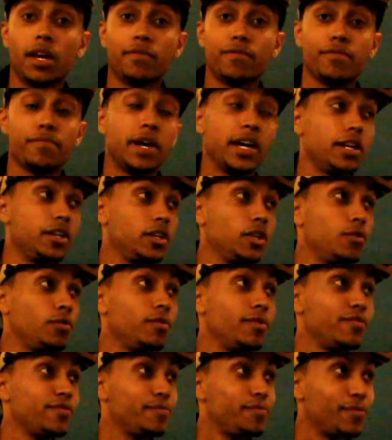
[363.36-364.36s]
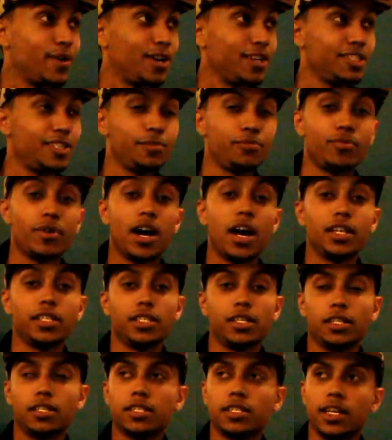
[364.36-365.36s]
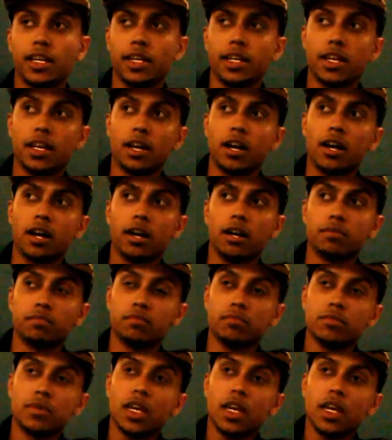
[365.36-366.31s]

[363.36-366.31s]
Everybody know I'm from Marcy Projects, and